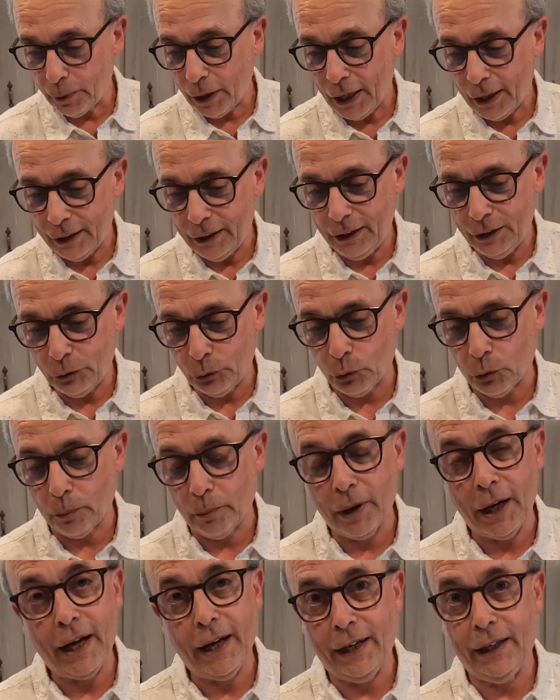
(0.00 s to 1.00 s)
bodies were
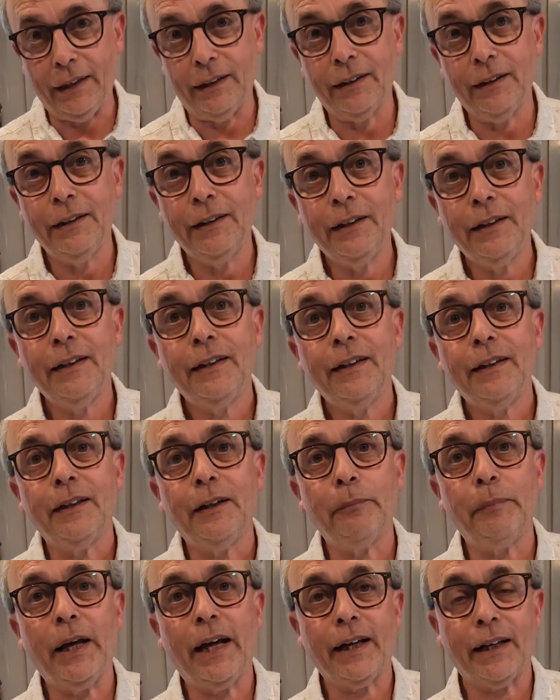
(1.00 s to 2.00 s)
mine
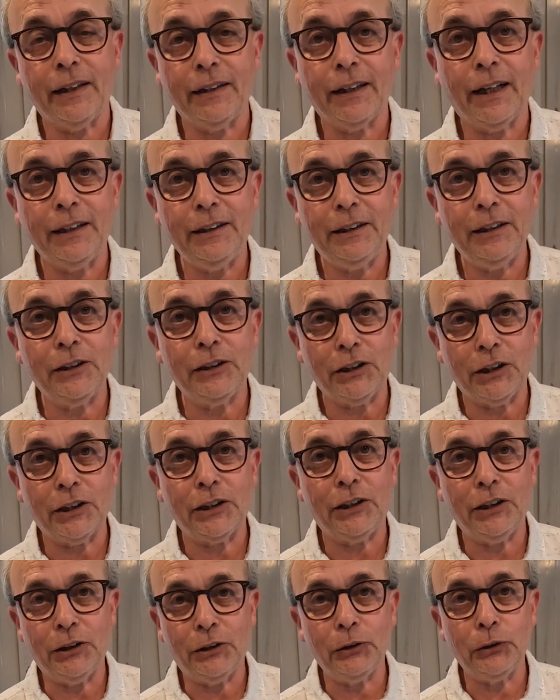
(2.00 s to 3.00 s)
back in
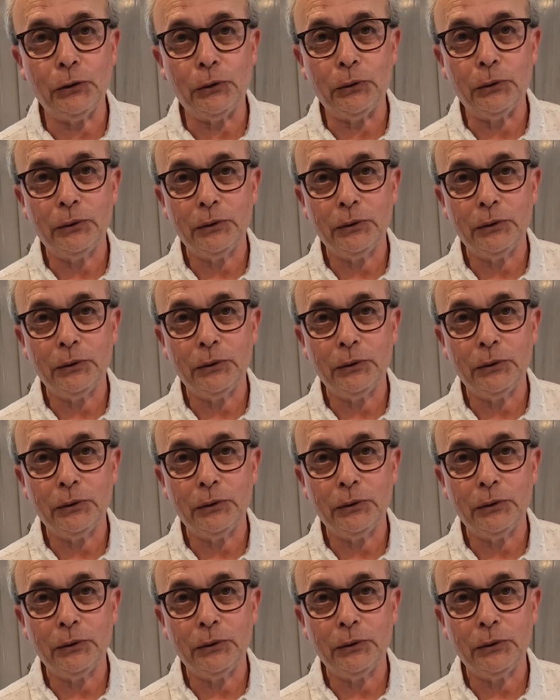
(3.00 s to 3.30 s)
1962.